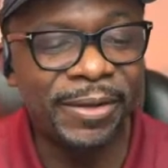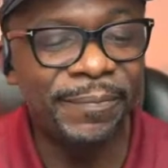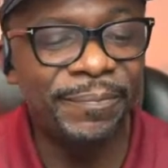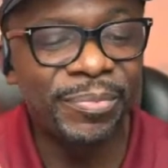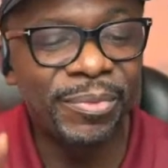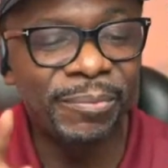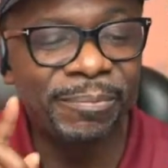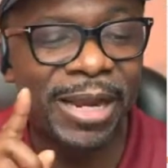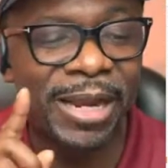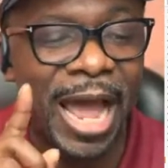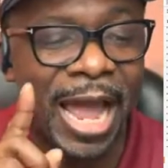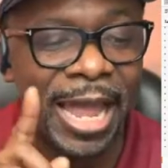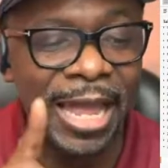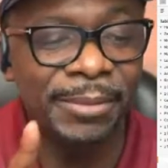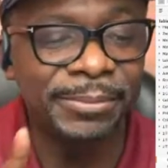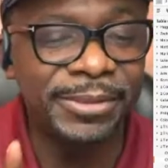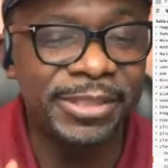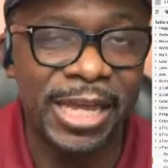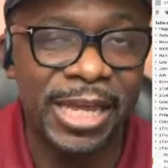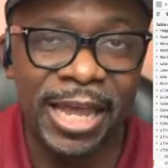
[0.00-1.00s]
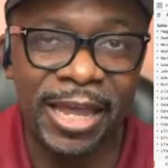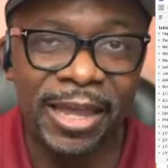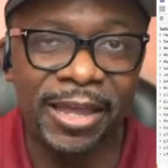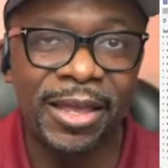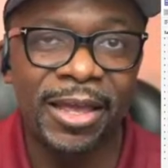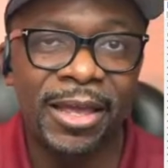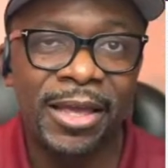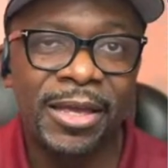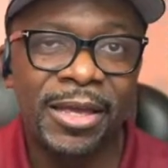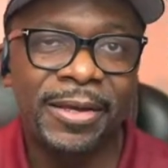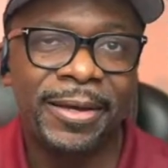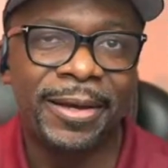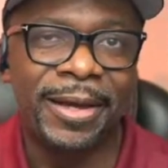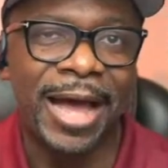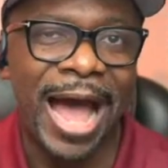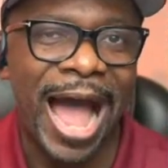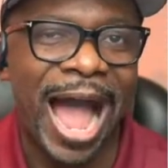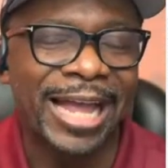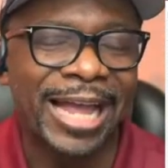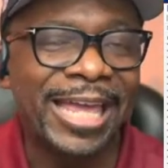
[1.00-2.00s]
but but i am saying
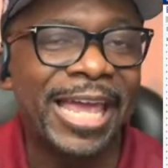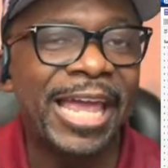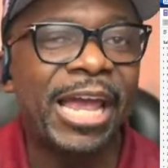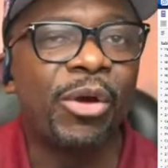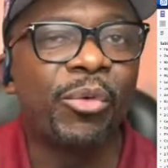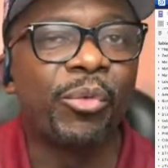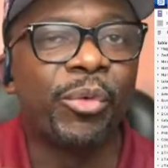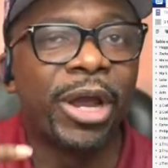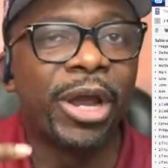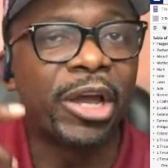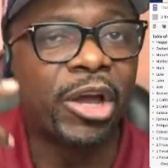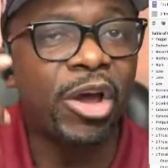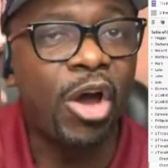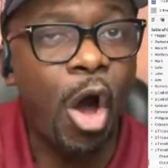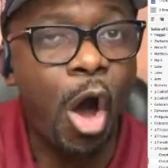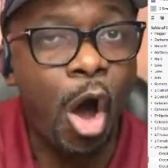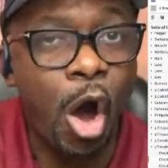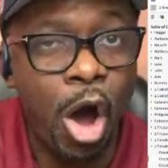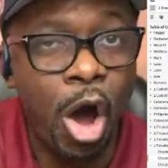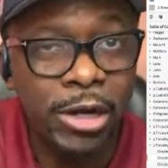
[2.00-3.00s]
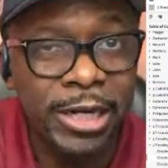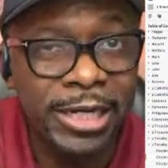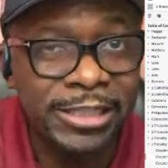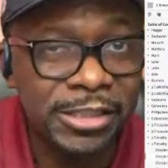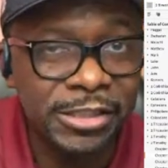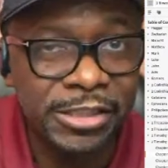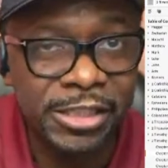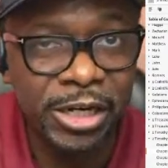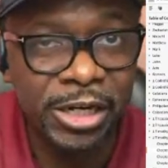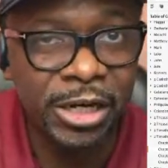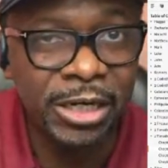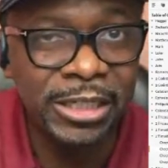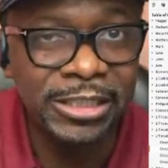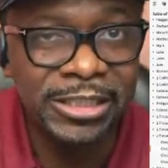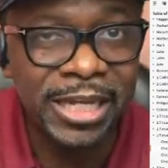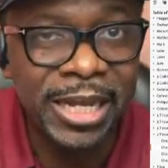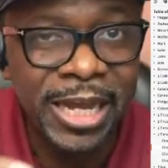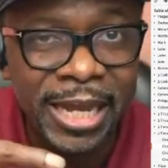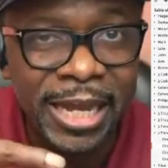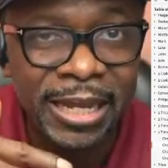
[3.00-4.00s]
uh, i can't recall
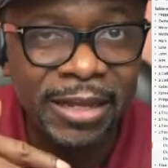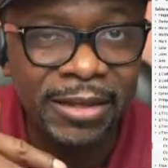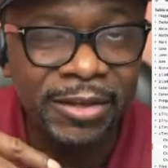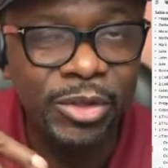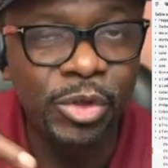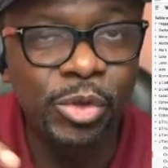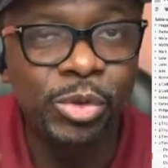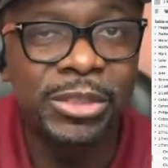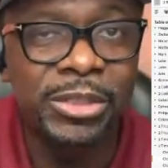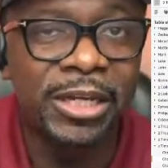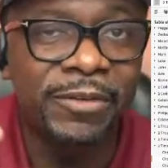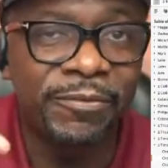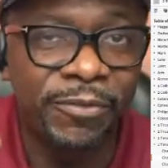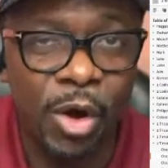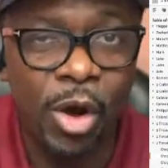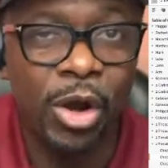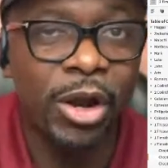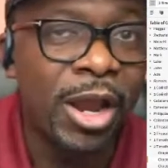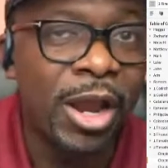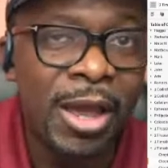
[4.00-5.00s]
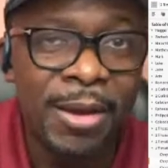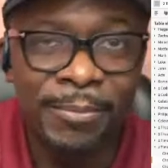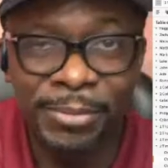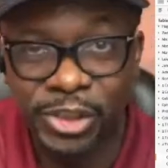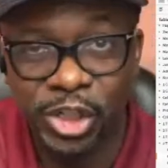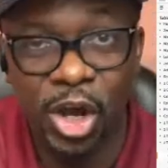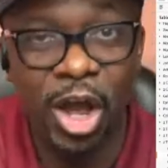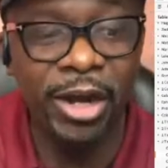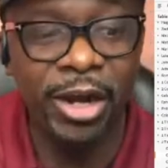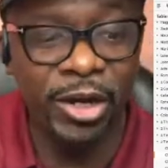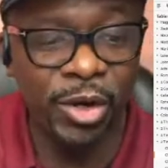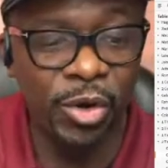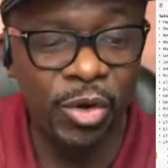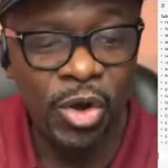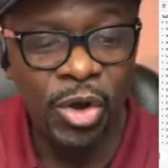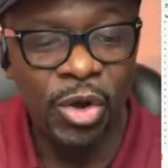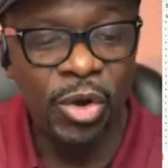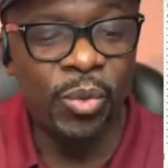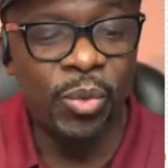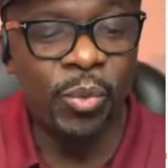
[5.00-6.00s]
necessarily saying using vulgar but y'all
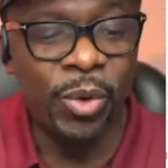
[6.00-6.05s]
know